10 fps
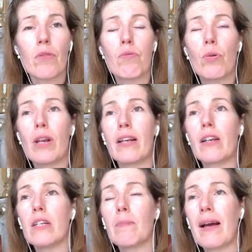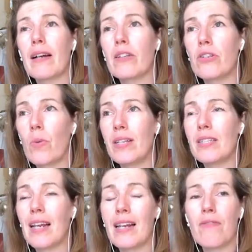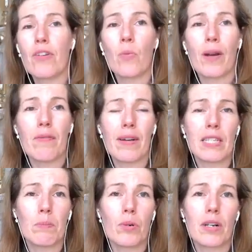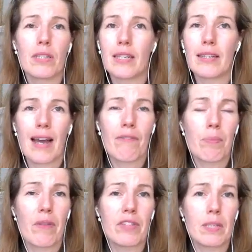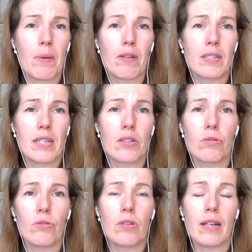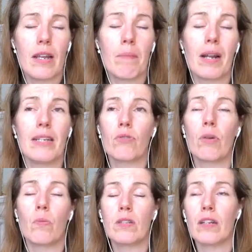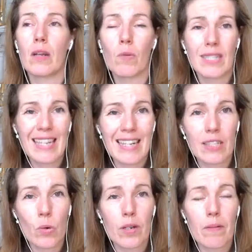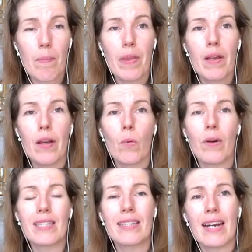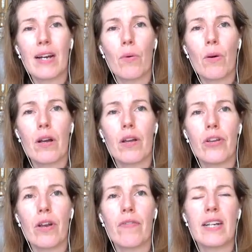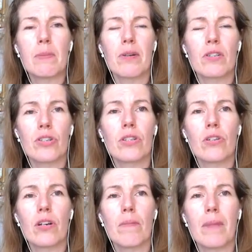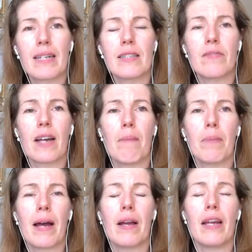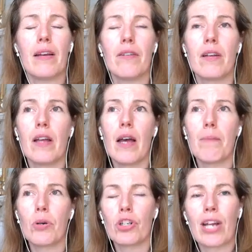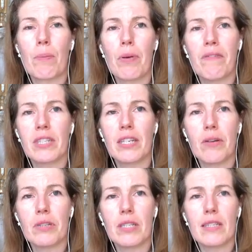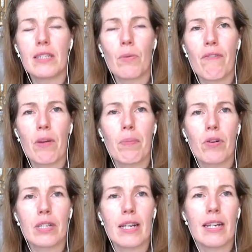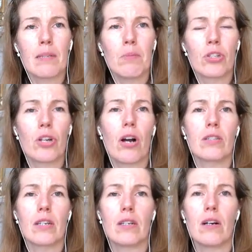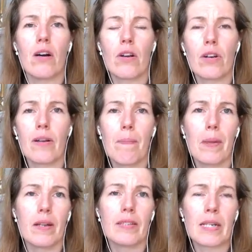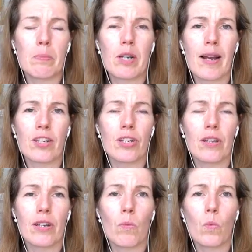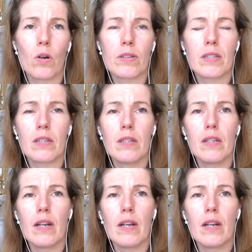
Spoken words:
The ruling goes back to 2011 when Facebook didn't have a privacy policy at all in place, or it certainly wasn't adequate. Whereas now, Facebook's just done a massive campaign and pushed out privacy notices to everybody. It's much hotter on data protection than it was.